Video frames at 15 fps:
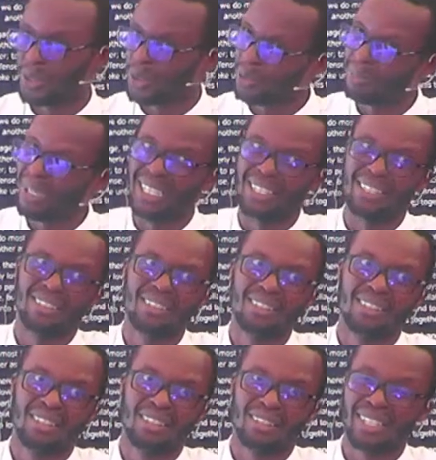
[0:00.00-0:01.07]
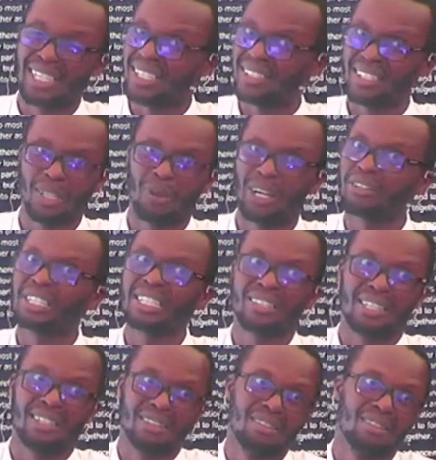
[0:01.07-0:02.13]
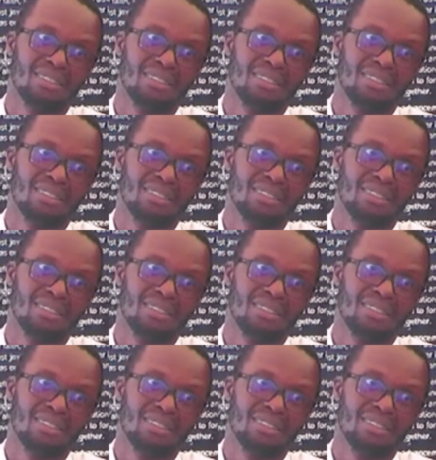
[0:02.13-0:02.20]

oh my, then they were written.